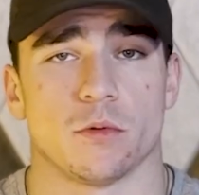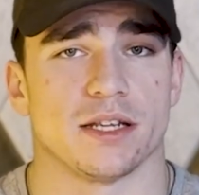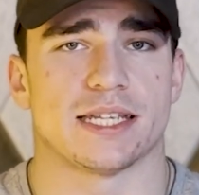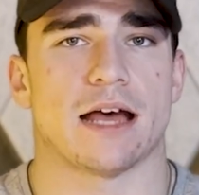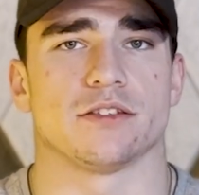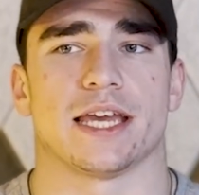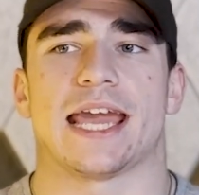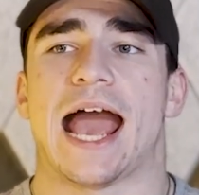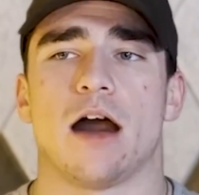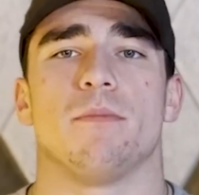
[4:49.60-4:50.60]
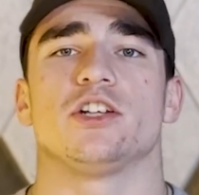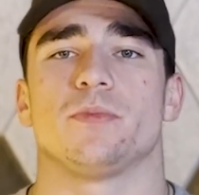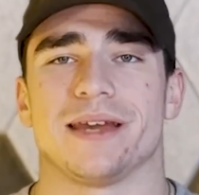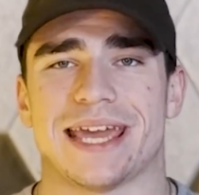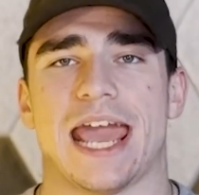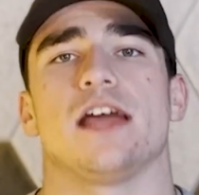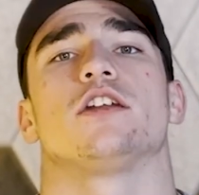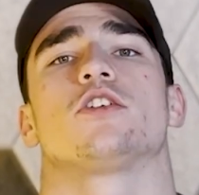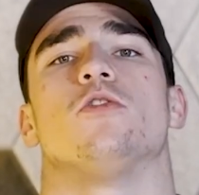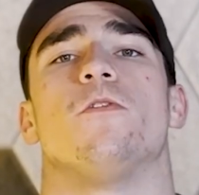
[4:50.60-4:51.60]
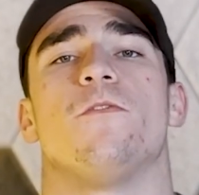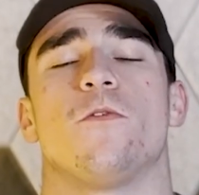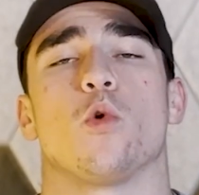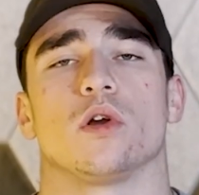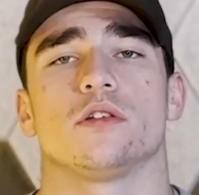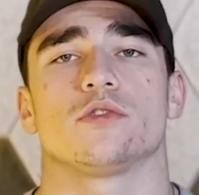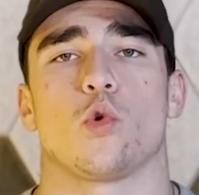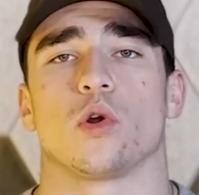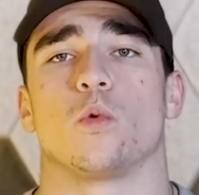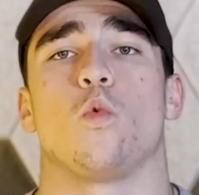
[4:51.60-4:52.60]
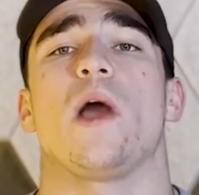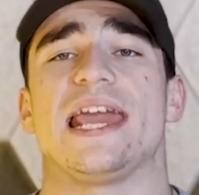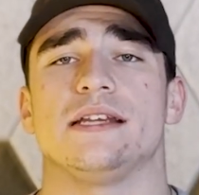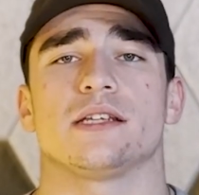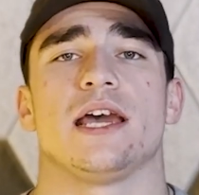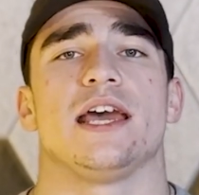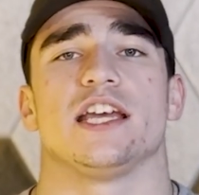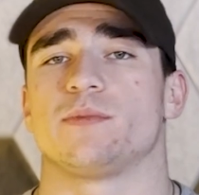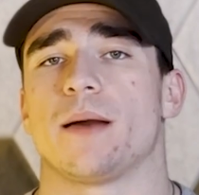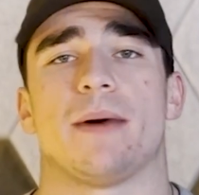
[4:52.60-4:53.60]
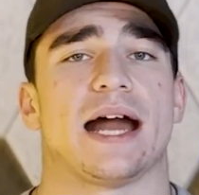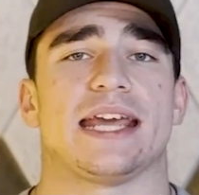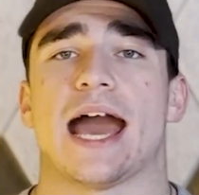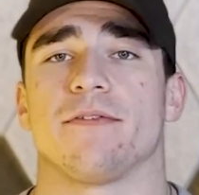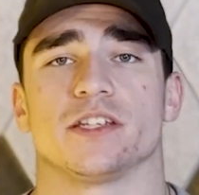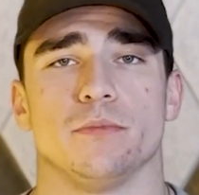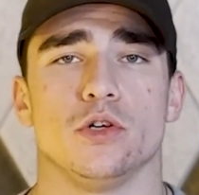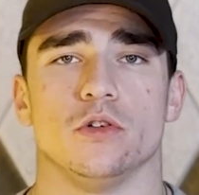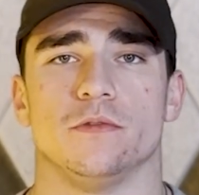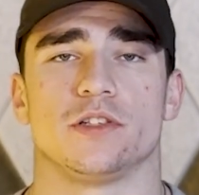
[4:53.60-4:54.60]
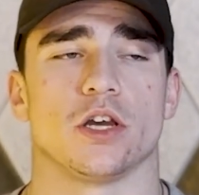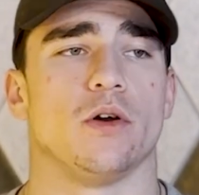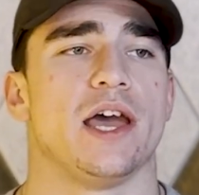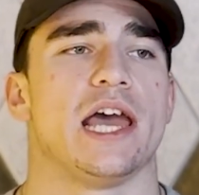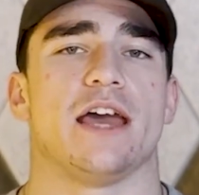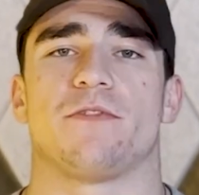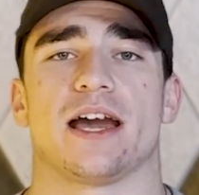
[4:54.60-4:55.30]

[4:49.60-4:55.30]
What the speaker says: what it sounds like. How much mechanical force or weight is my body having to move. So if